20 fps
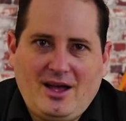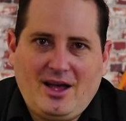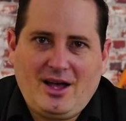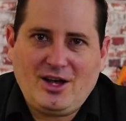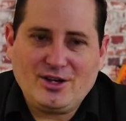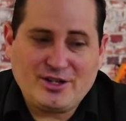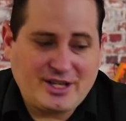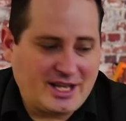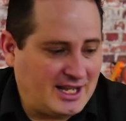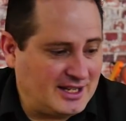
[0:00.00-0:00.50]

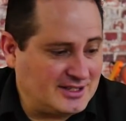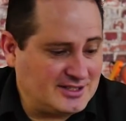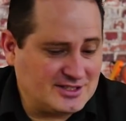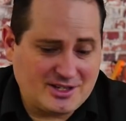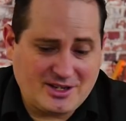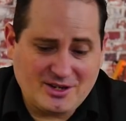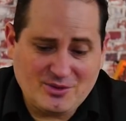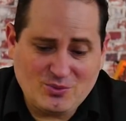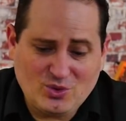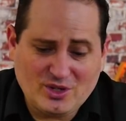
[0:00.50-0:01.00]
Okay,
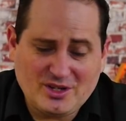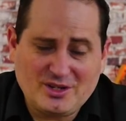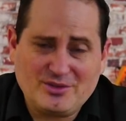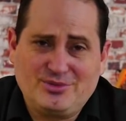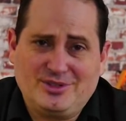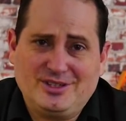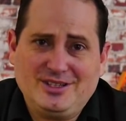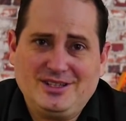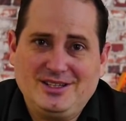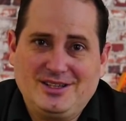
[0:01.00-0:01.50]
so what I'd
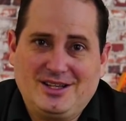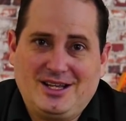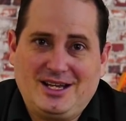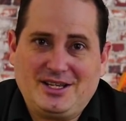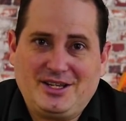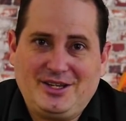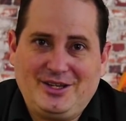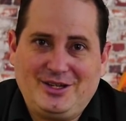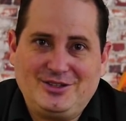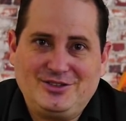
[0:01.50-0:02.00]
really
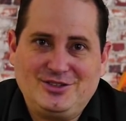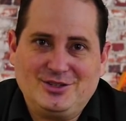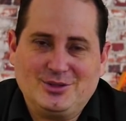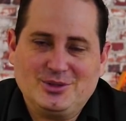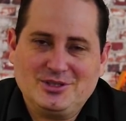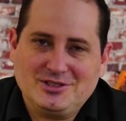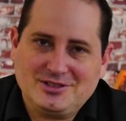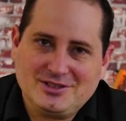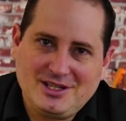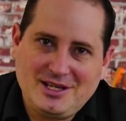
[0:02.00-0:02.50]
like you to do
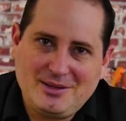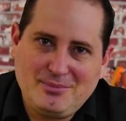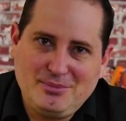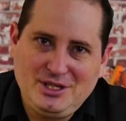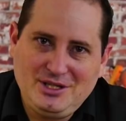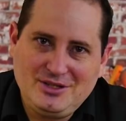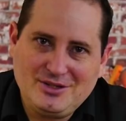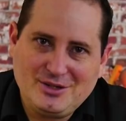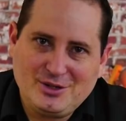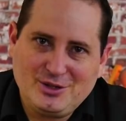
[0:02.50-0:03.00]
is let me
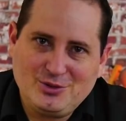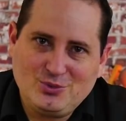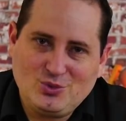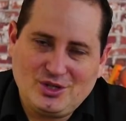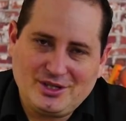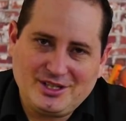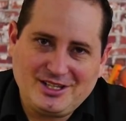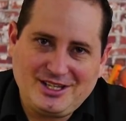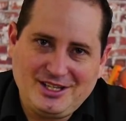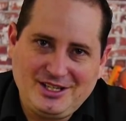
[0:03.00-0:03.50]
know
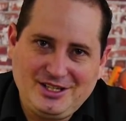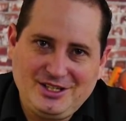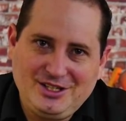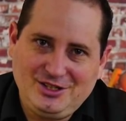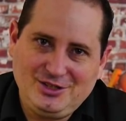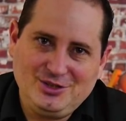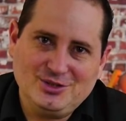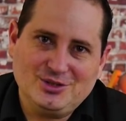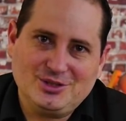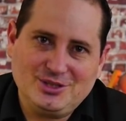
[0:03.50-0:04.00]
what gear
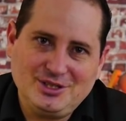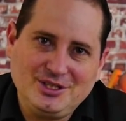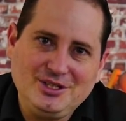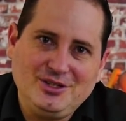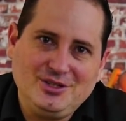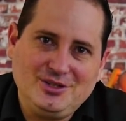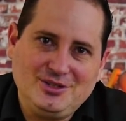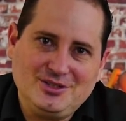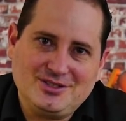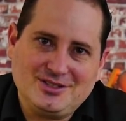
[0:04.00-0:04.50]
you're
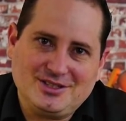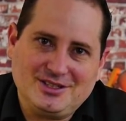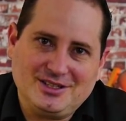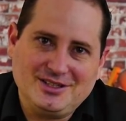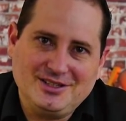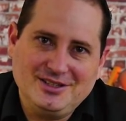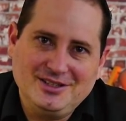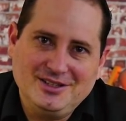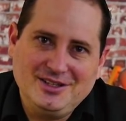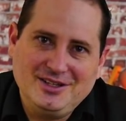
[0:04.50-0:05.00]

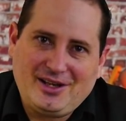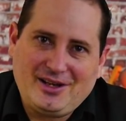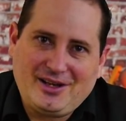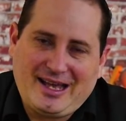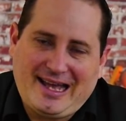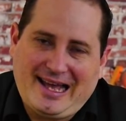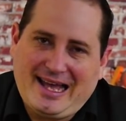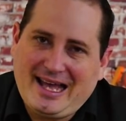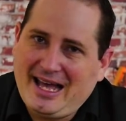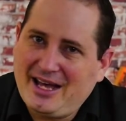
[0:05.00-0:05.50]
using.
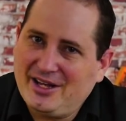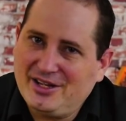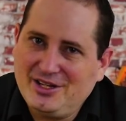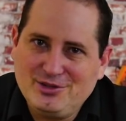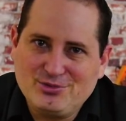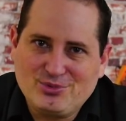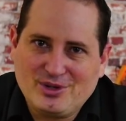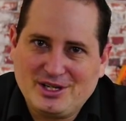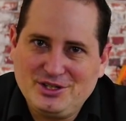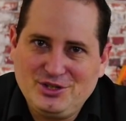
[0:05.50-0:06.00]
How do you
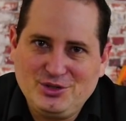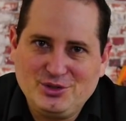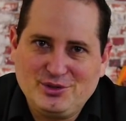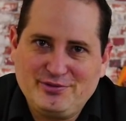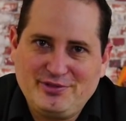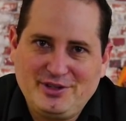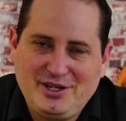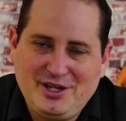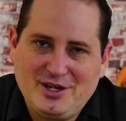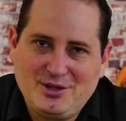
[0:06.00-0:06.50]
run your
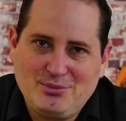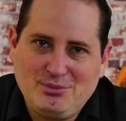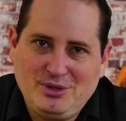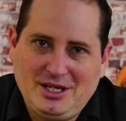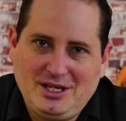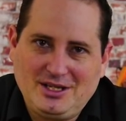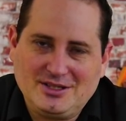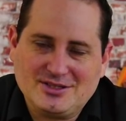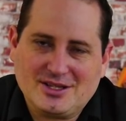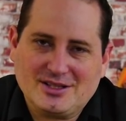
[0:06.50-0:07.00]
video
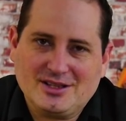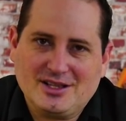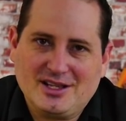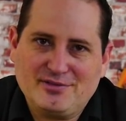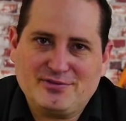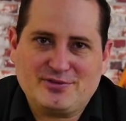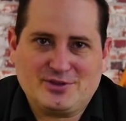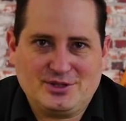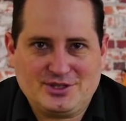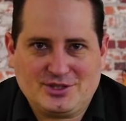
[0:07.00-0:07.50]
meetings? I'd love
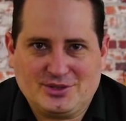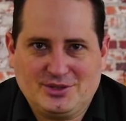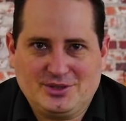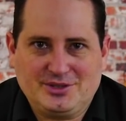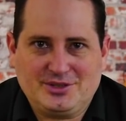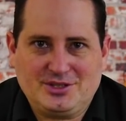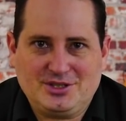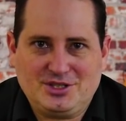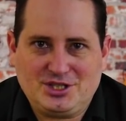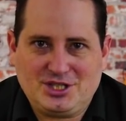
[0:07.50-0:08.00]
for us all
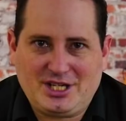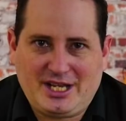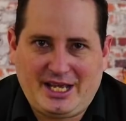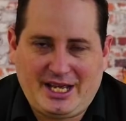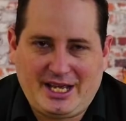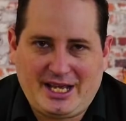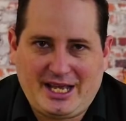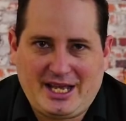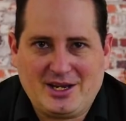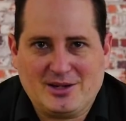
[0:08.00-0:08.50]
to
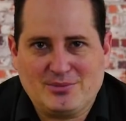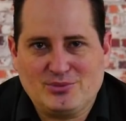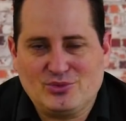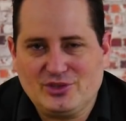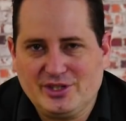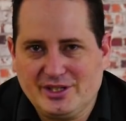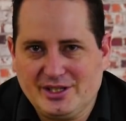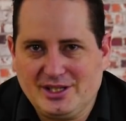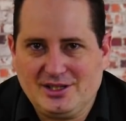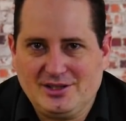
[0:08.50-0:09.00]
share, and I'm
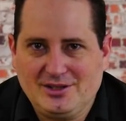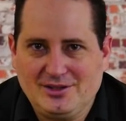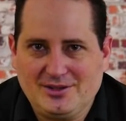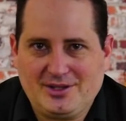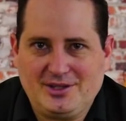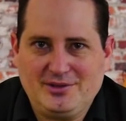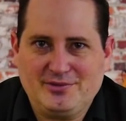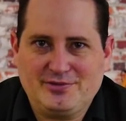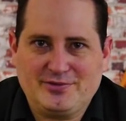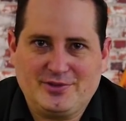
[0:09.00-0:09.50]
really
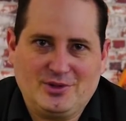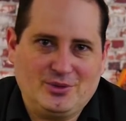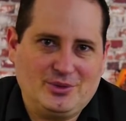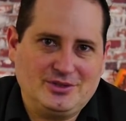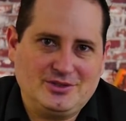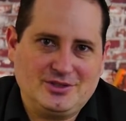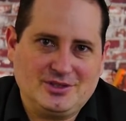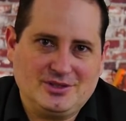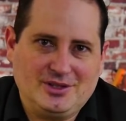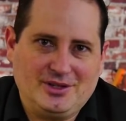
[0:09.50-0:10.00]
looking
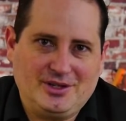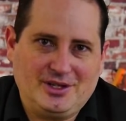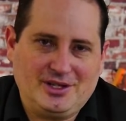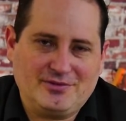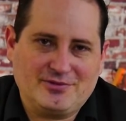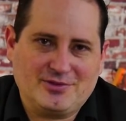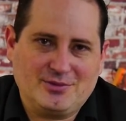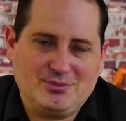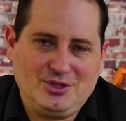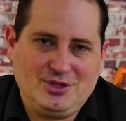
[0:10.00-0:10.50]
forward to learning
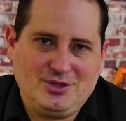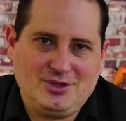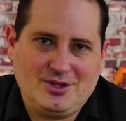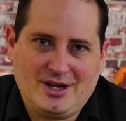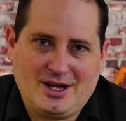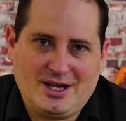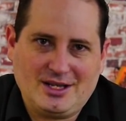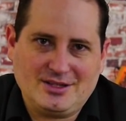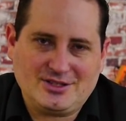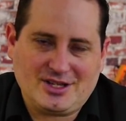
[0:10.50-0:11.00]
from you
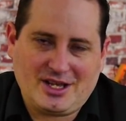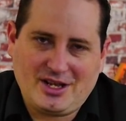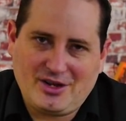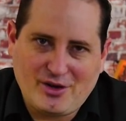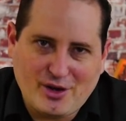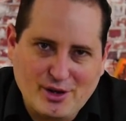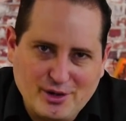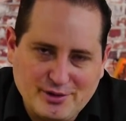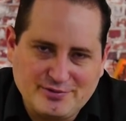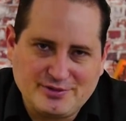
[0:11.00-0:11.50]
guys, and
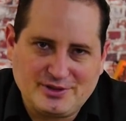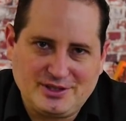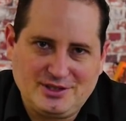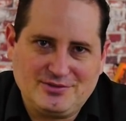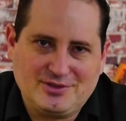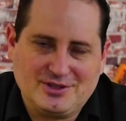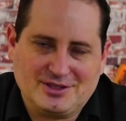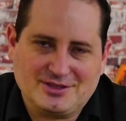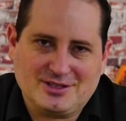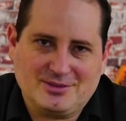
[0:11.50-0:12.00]
hopefully you've
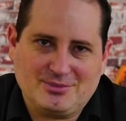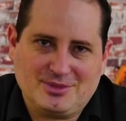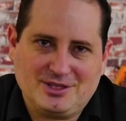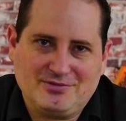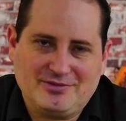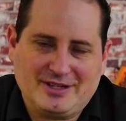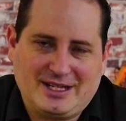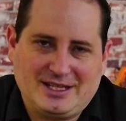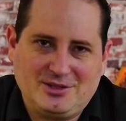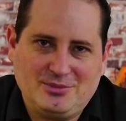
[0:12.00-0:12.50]
got something
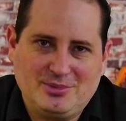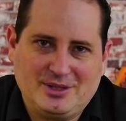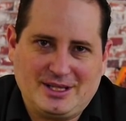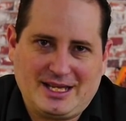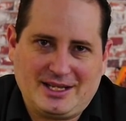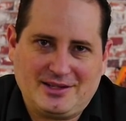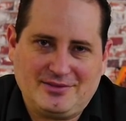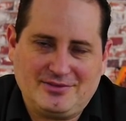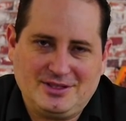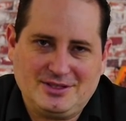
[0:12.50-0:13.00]
valuable
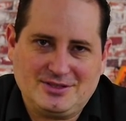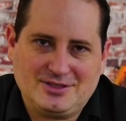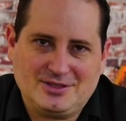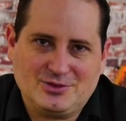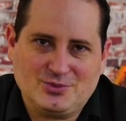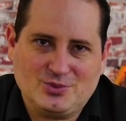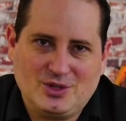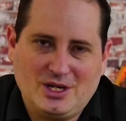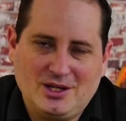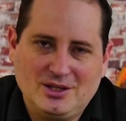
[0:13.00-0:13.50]
out of this as
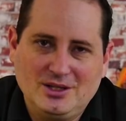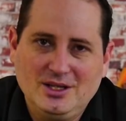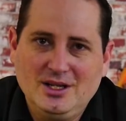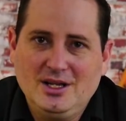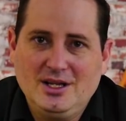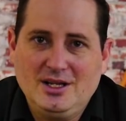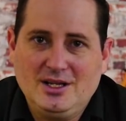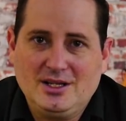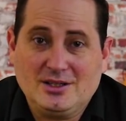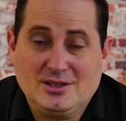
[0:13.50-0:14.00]
well.
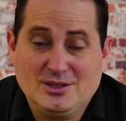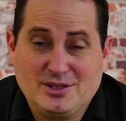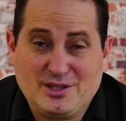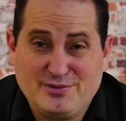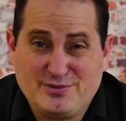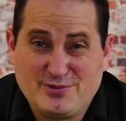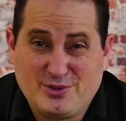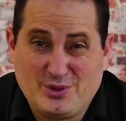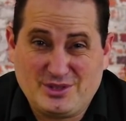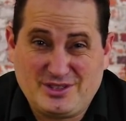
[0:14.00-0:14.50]
Looking
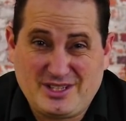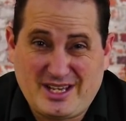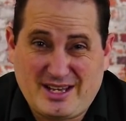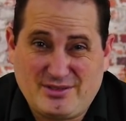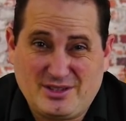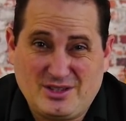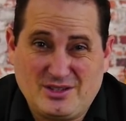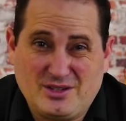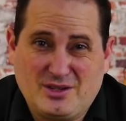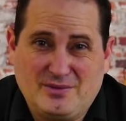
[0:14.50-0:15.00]
forward to
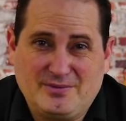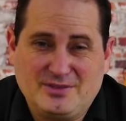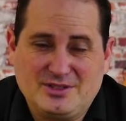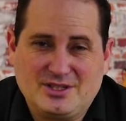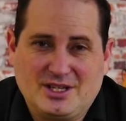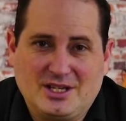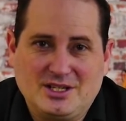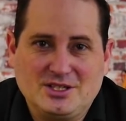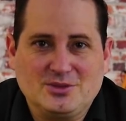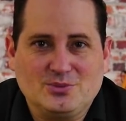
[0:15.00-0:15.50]
having the
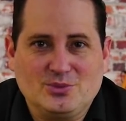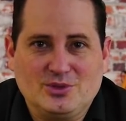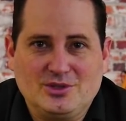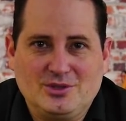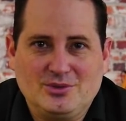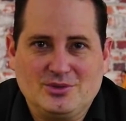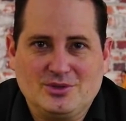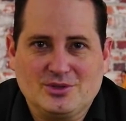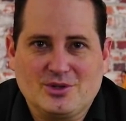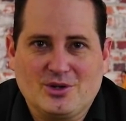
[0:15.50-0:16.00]
conversation with
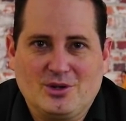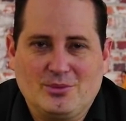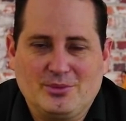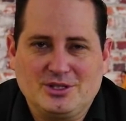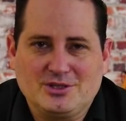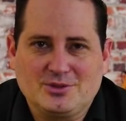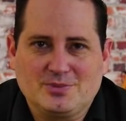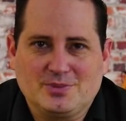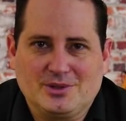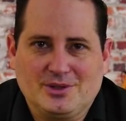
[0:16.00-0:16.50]
you in the
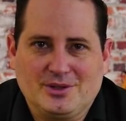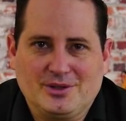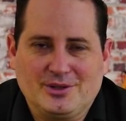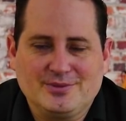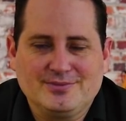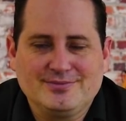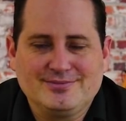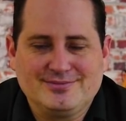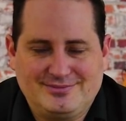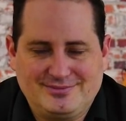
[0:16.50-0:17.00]
comments below.
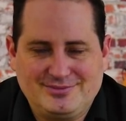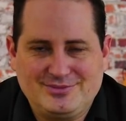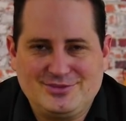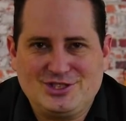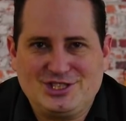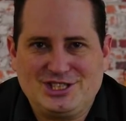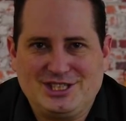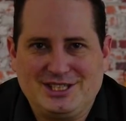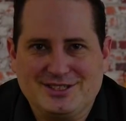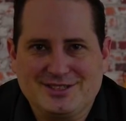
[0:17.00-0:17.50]

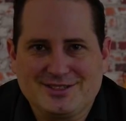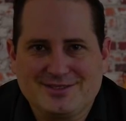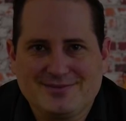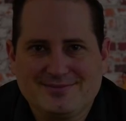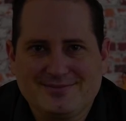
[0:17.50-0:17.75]
Cheers.